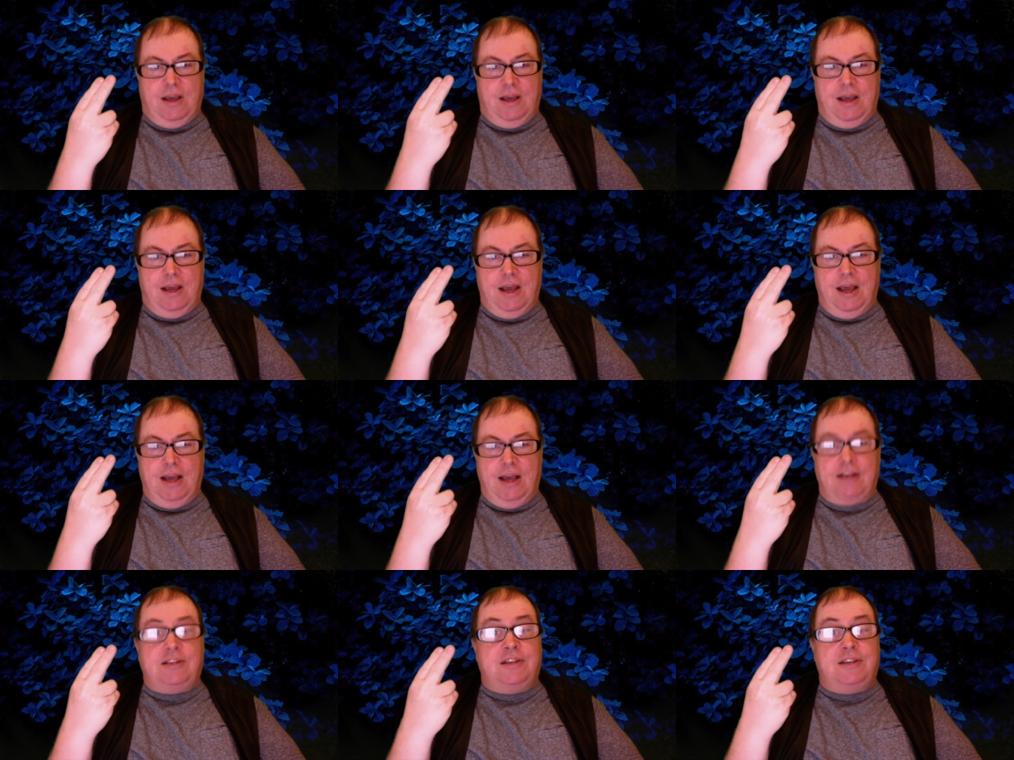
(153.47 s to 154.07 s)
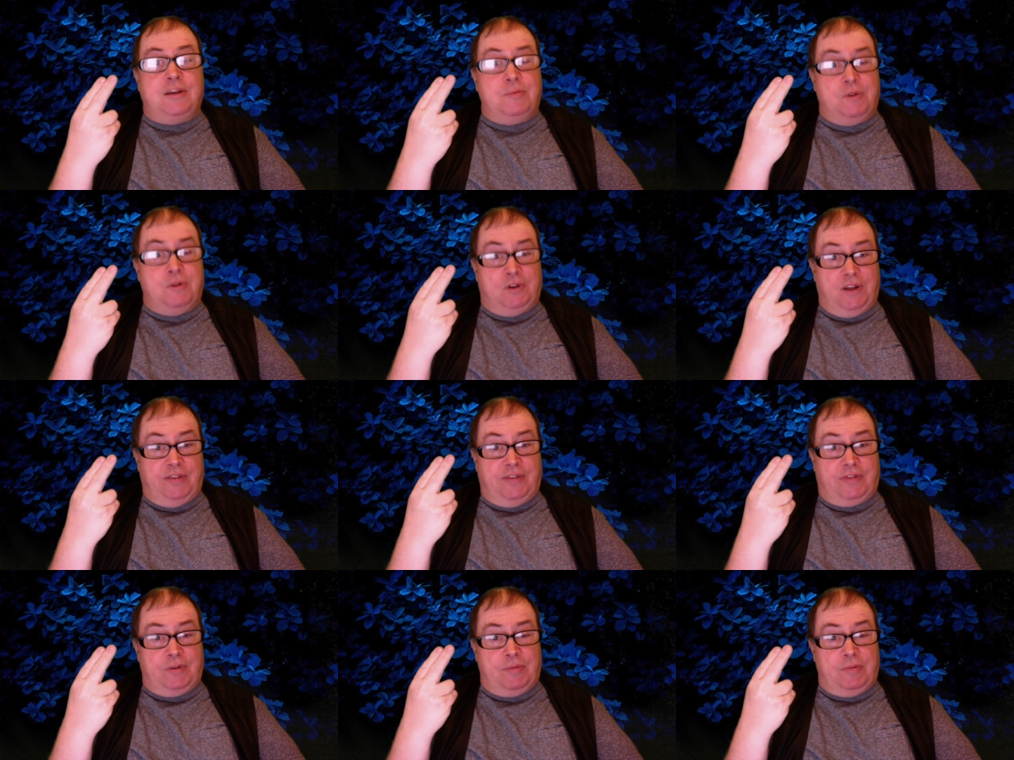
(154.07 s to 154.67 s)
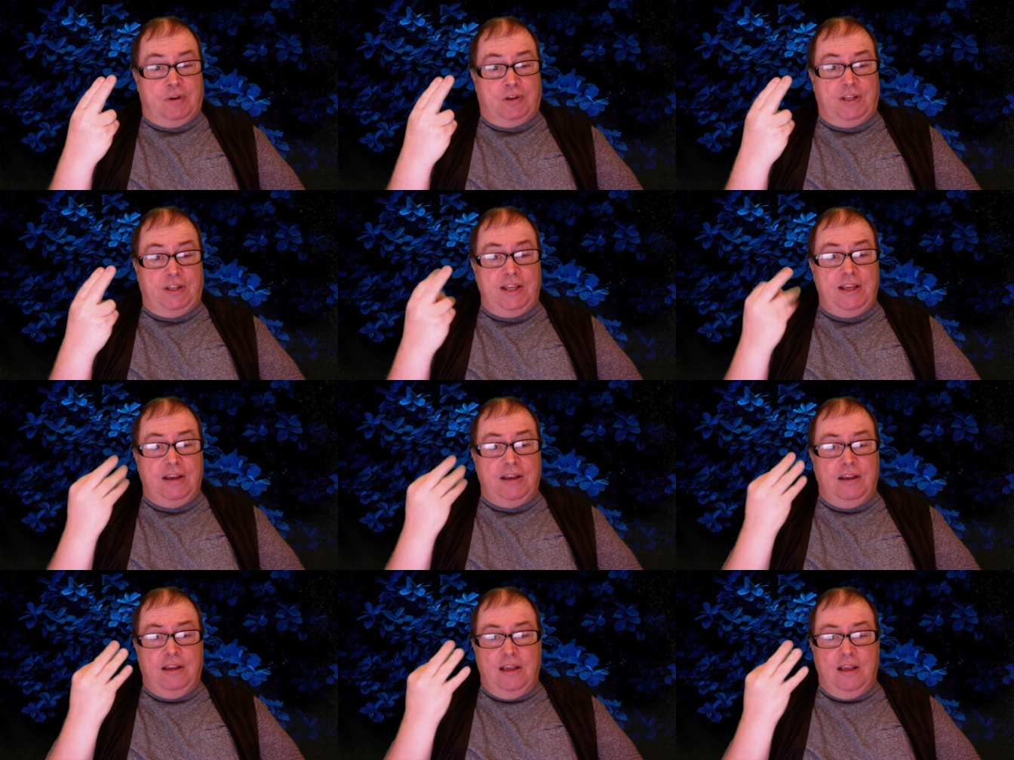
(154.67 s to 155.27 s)
Come on,
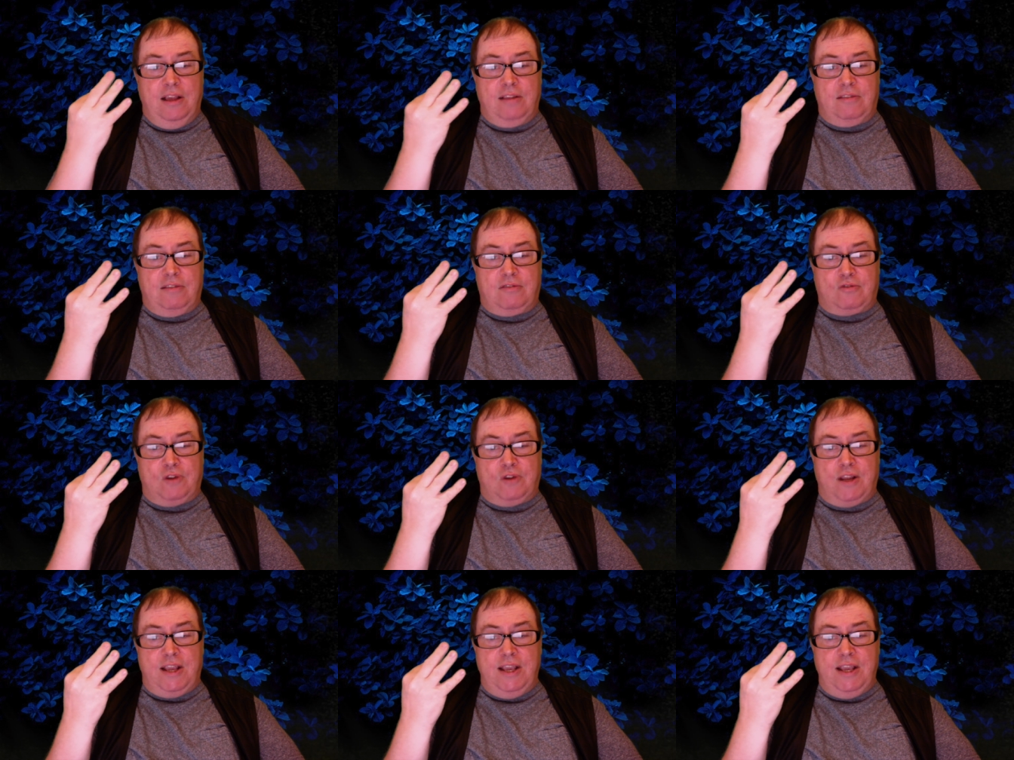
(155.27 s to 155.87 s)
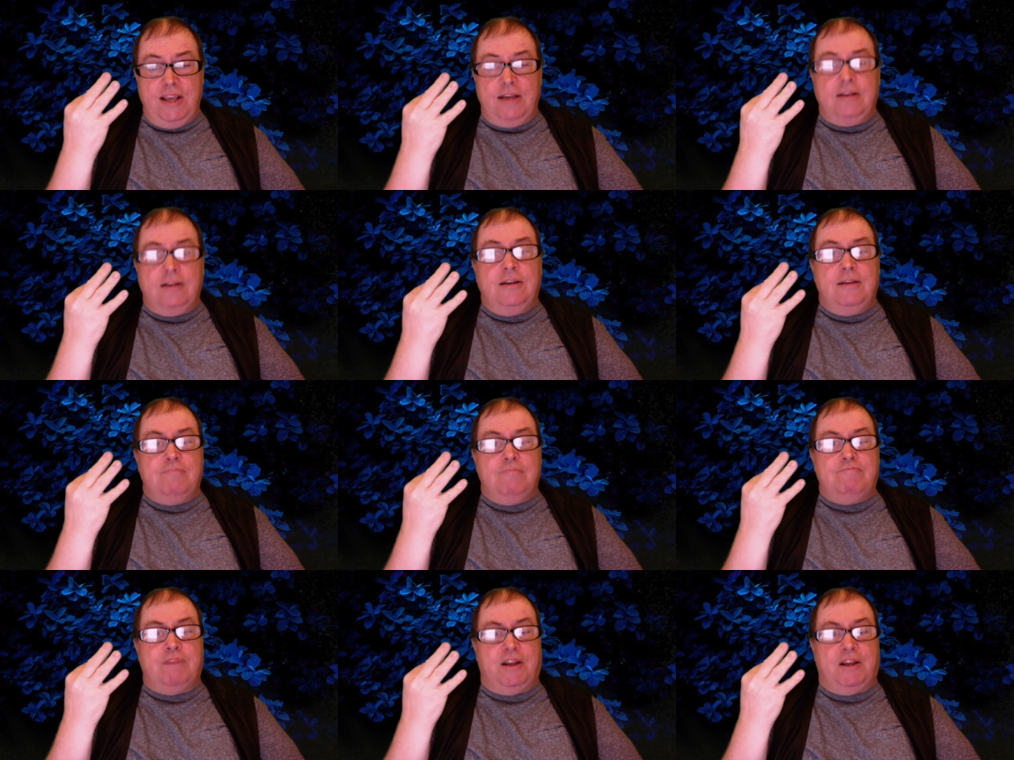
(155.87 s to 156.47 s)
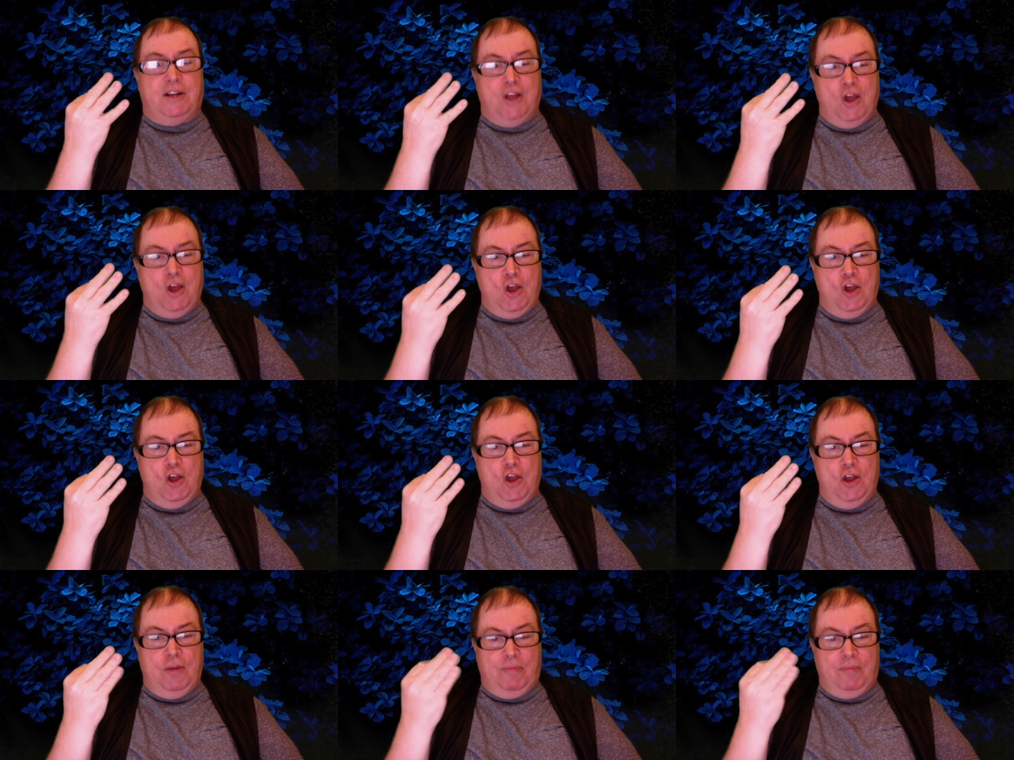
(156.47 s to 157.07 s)
everybody. 3.
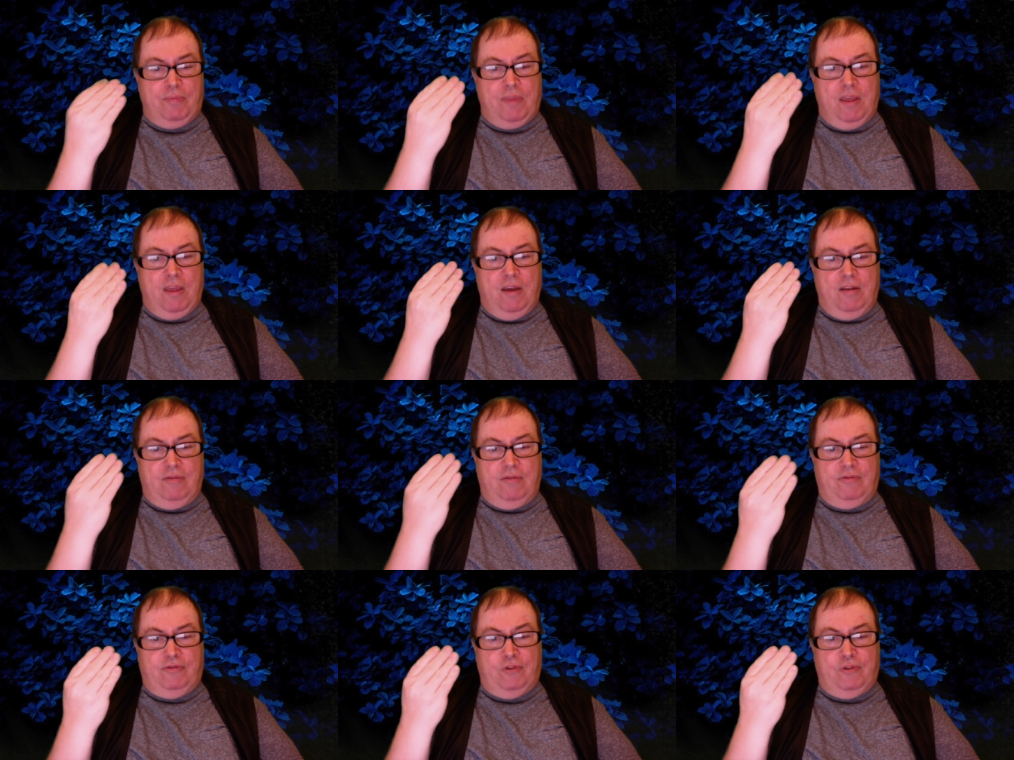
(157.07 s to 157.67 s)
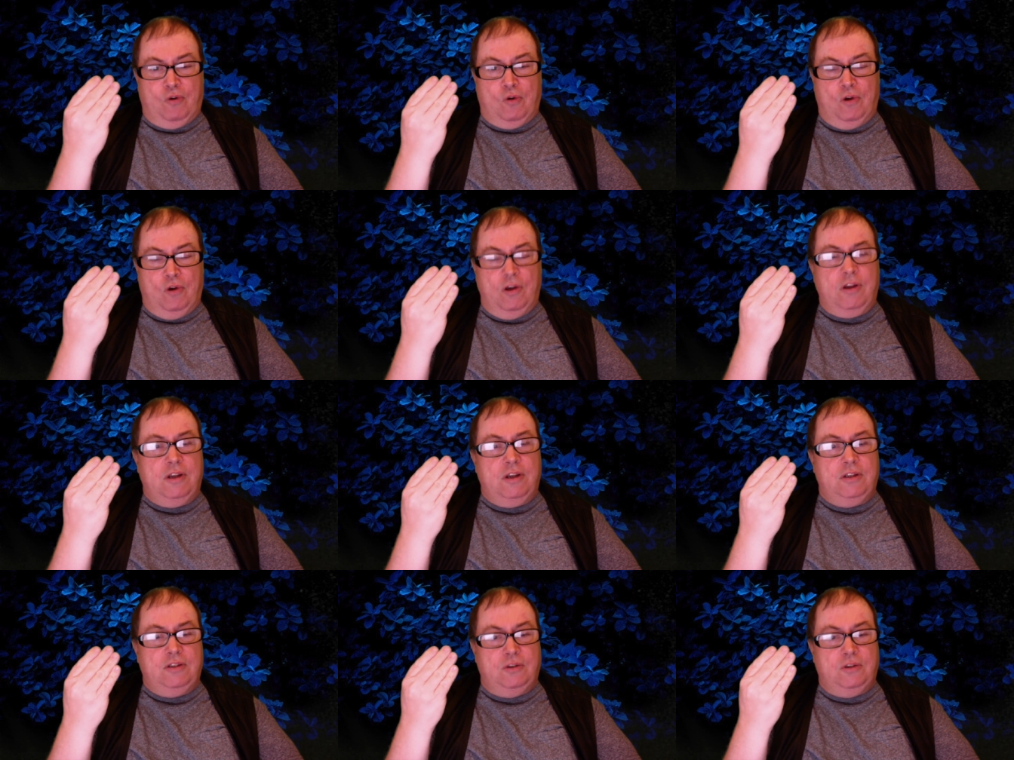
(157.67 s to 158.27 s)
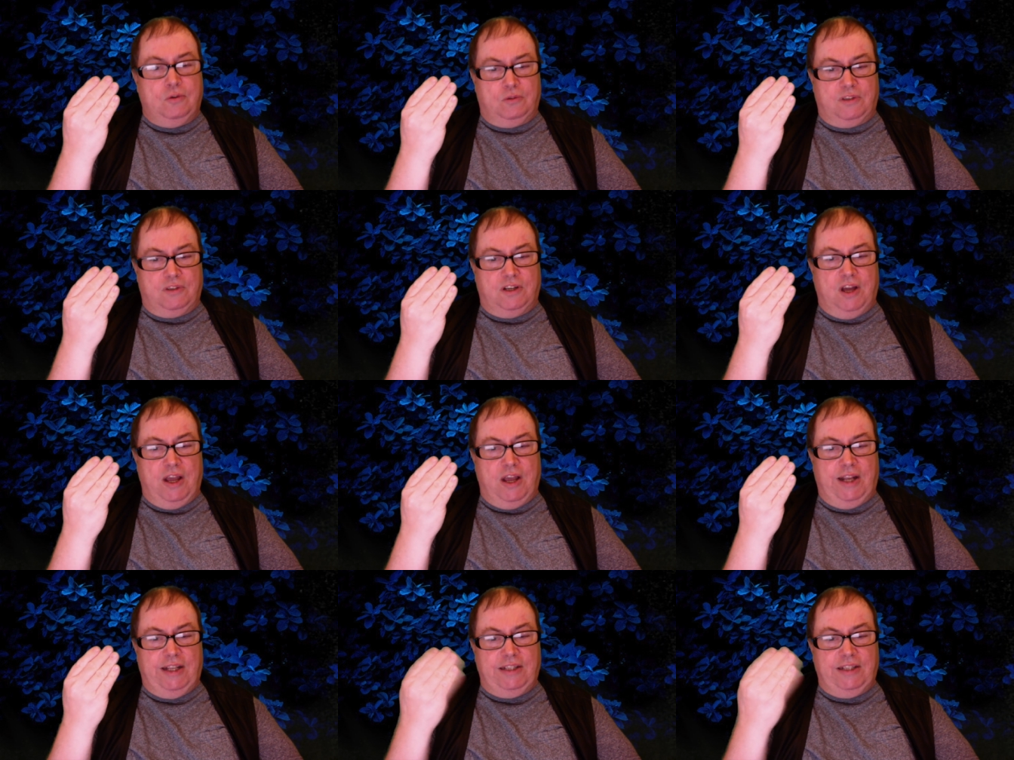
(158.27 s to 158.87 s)
Ben-Hur. 4. Northern
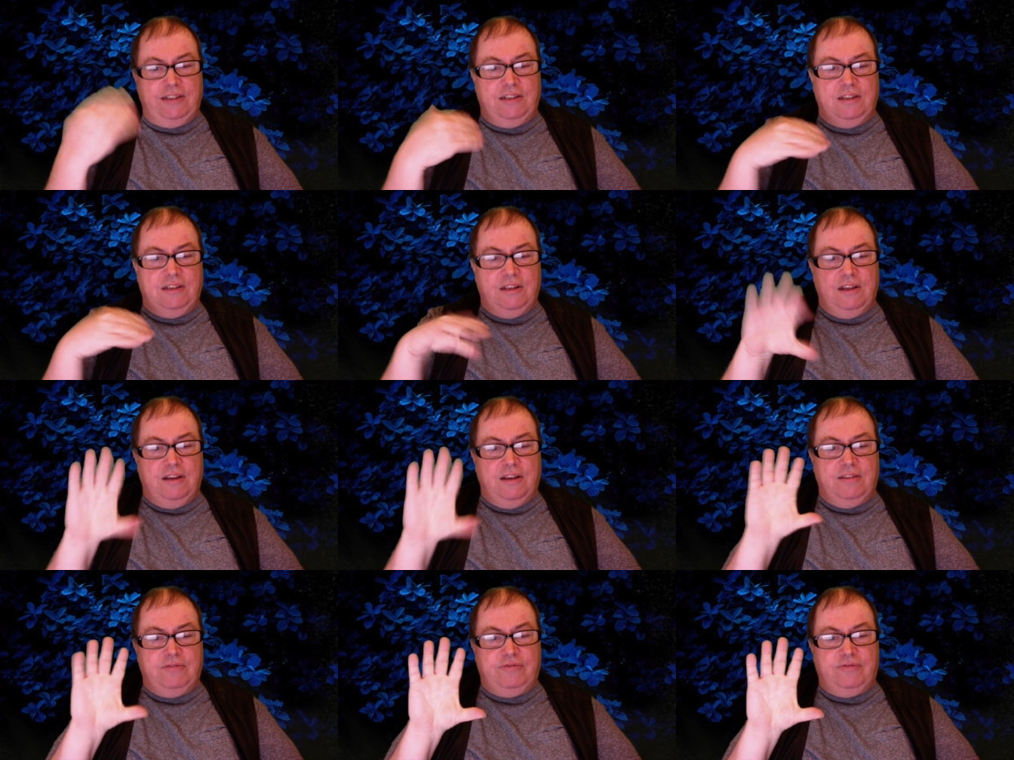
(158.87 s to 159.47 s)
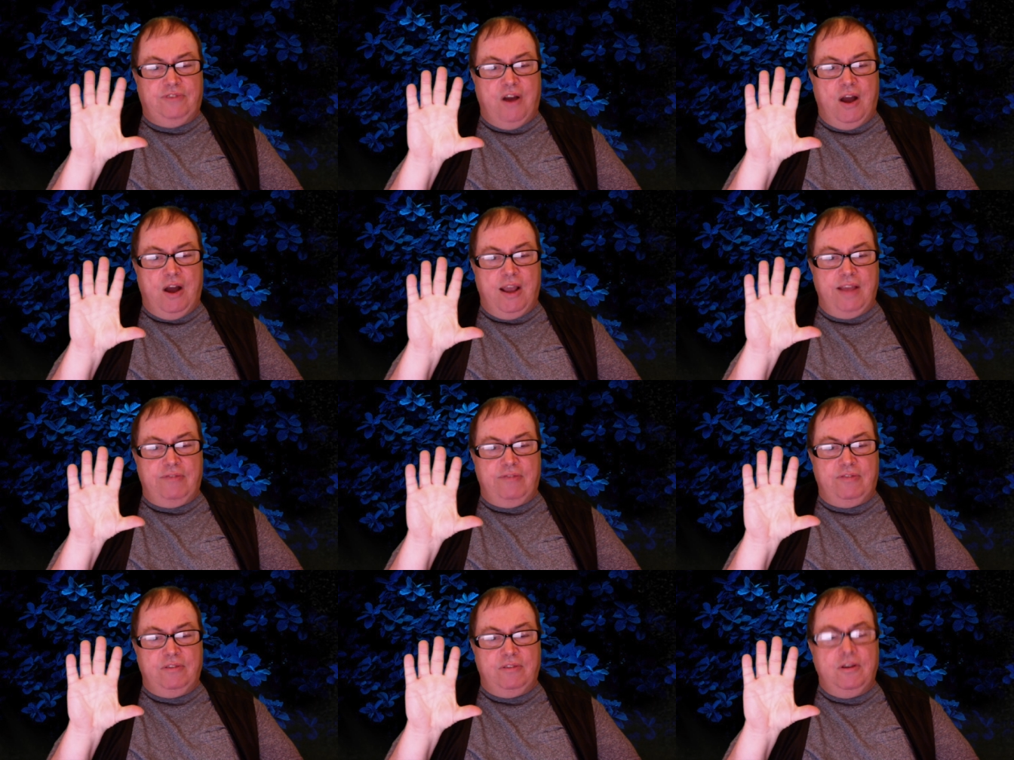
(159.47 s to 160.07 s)
Ireland. 5.